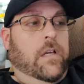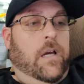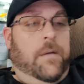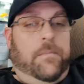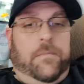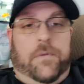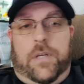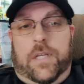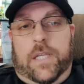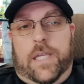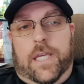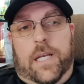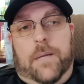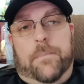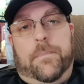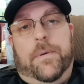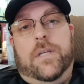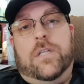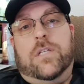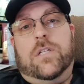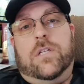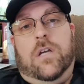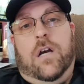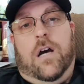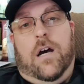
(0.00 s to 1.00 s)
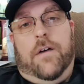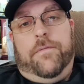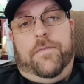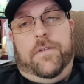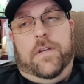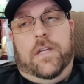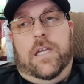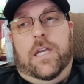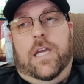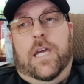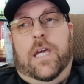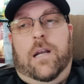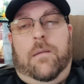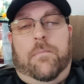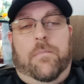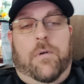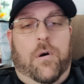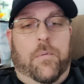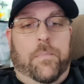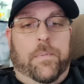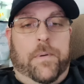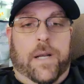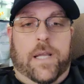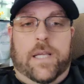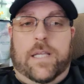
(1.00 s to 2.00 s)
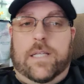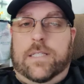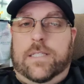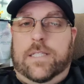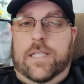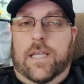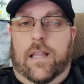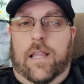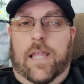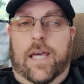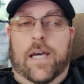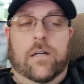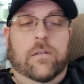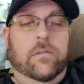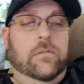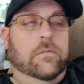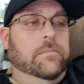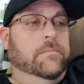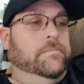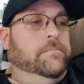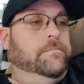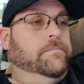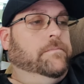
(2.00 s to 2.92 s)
I'm going to get a bunch of coffee and I'm hoping I could sell out.